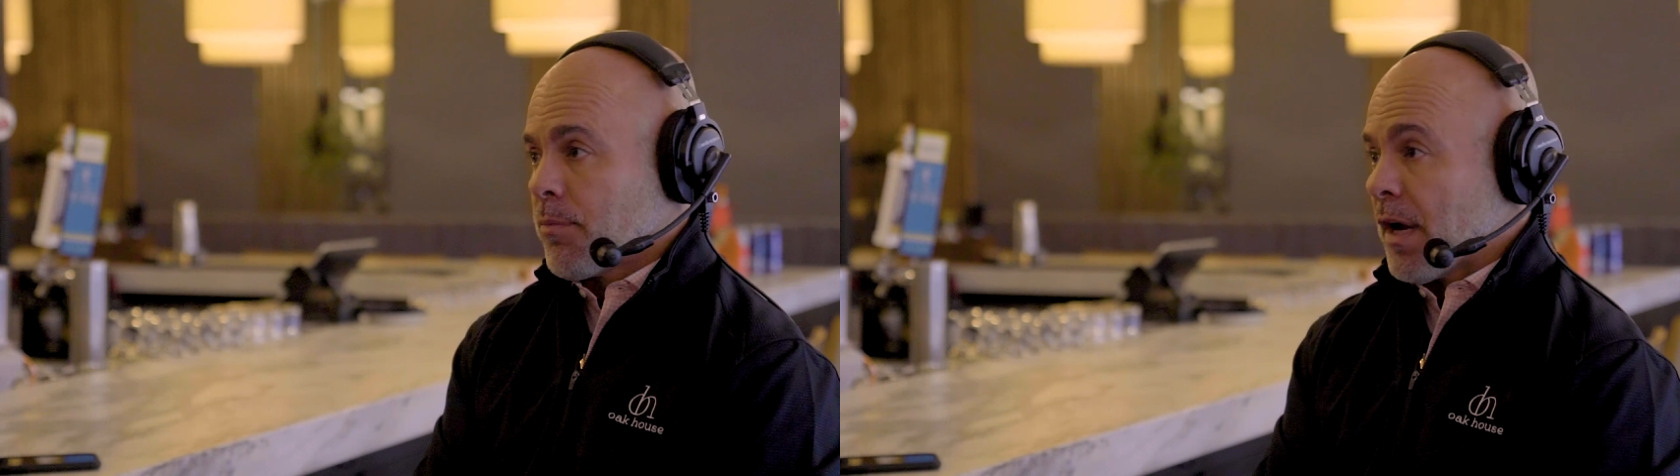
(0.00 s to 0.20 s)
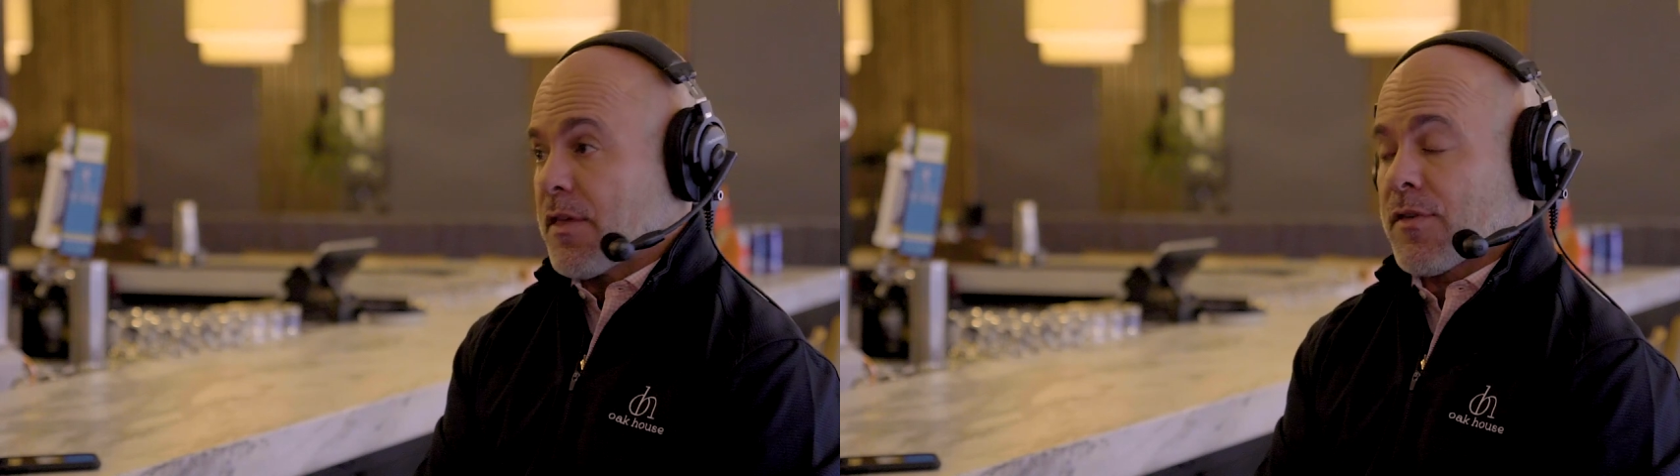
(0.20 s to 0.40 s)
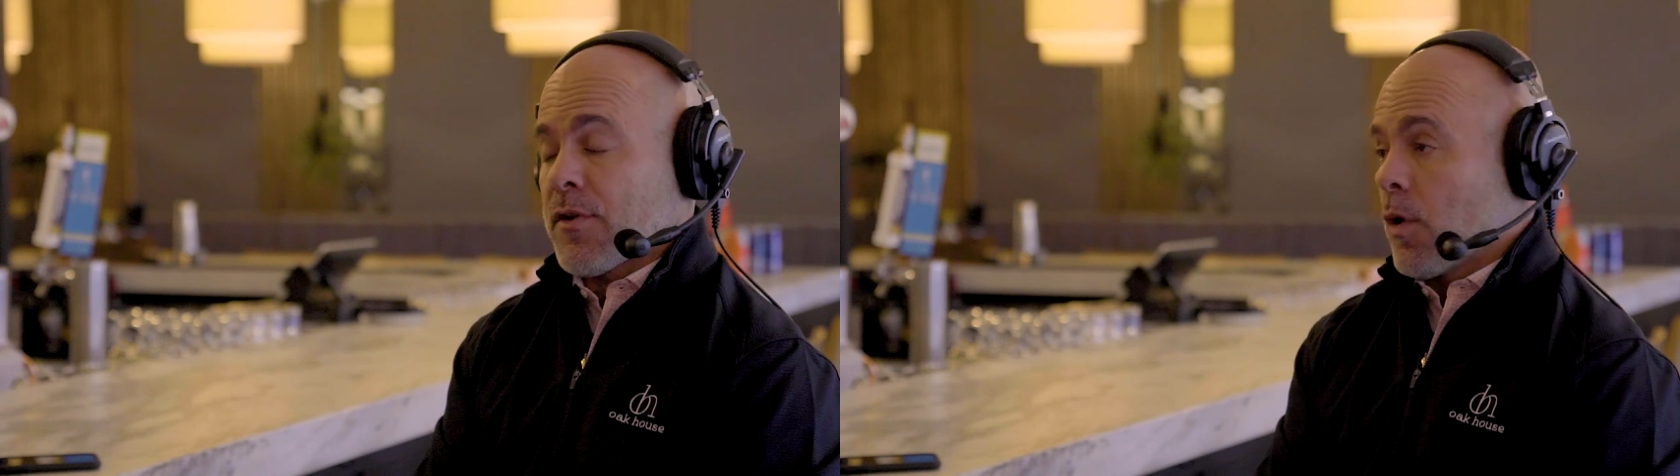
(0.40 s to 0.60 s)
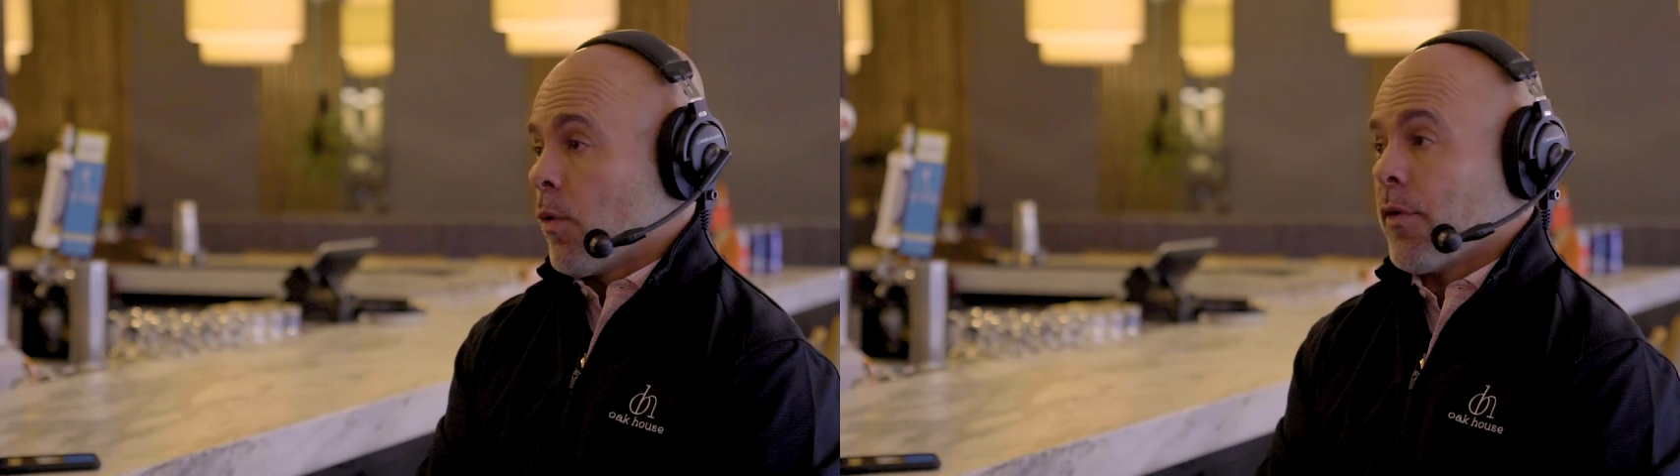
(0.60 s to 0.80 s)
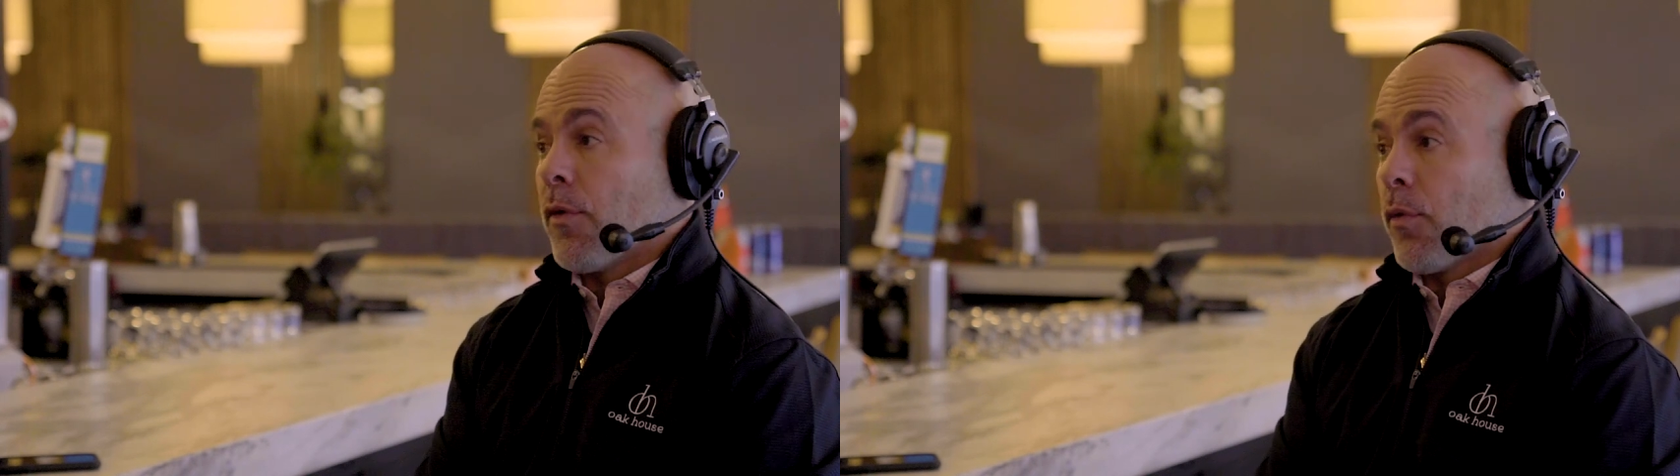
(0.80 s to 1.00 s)
prices start
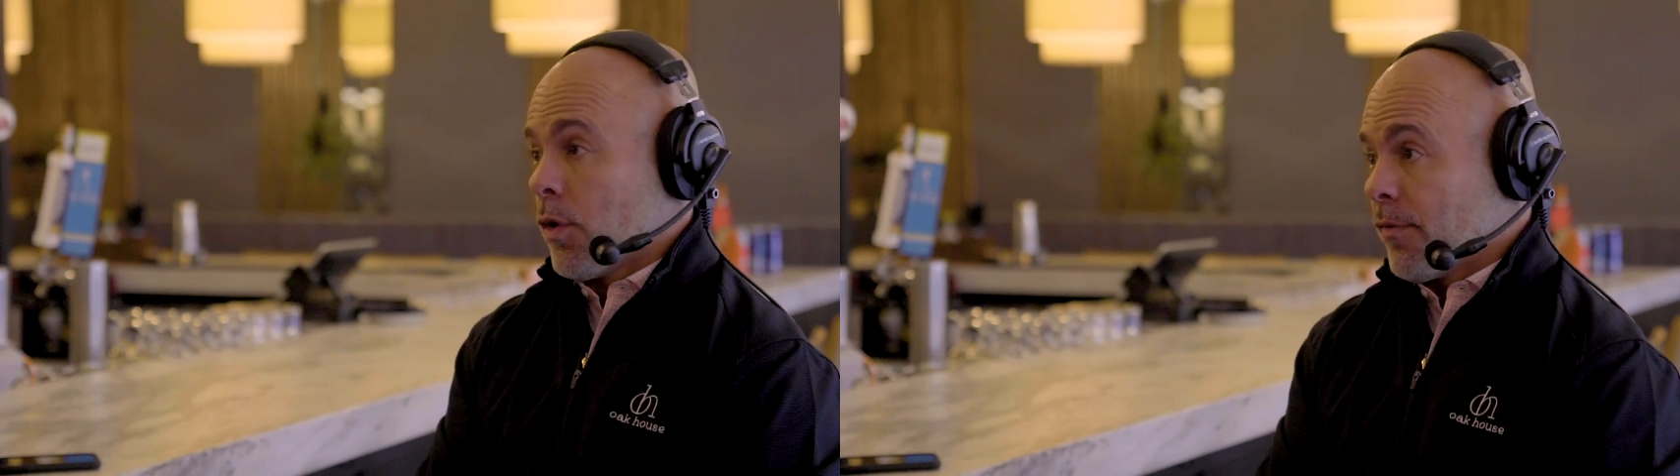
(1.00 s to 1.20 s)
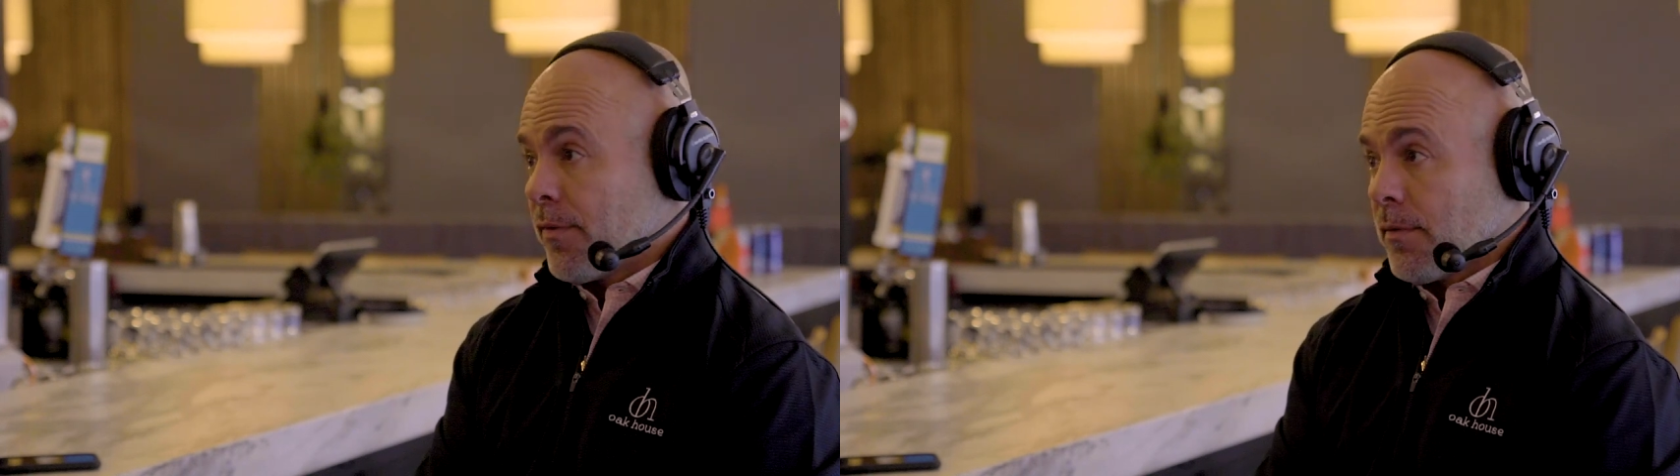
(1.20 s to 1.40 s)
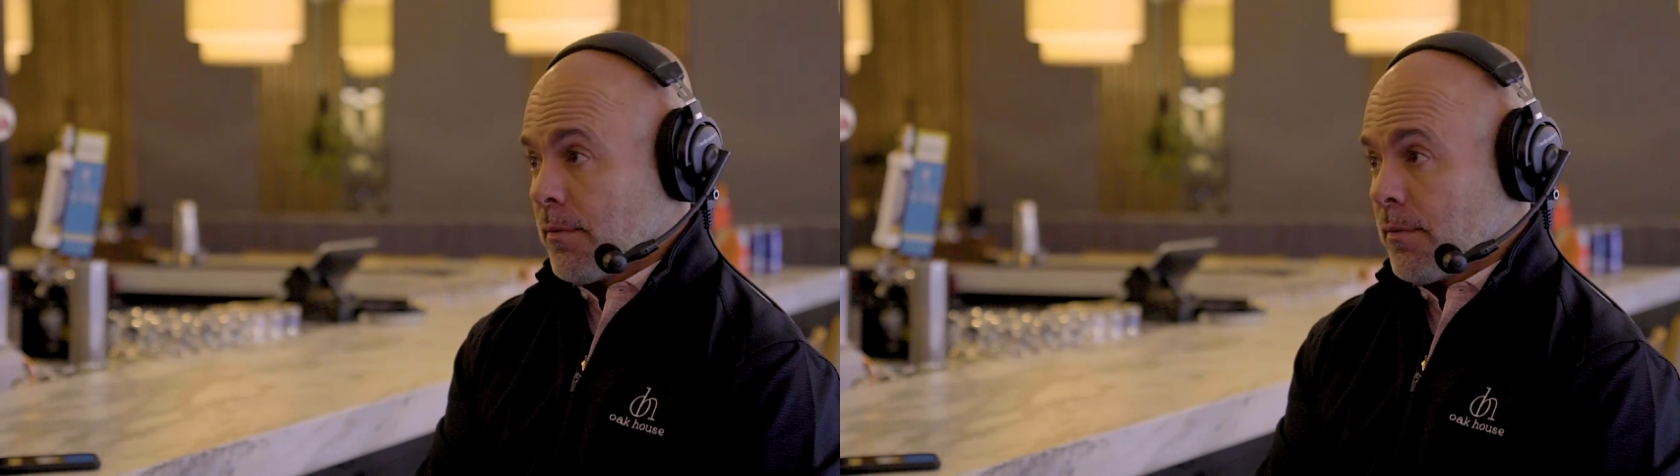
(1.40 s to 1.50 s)
going through the roof.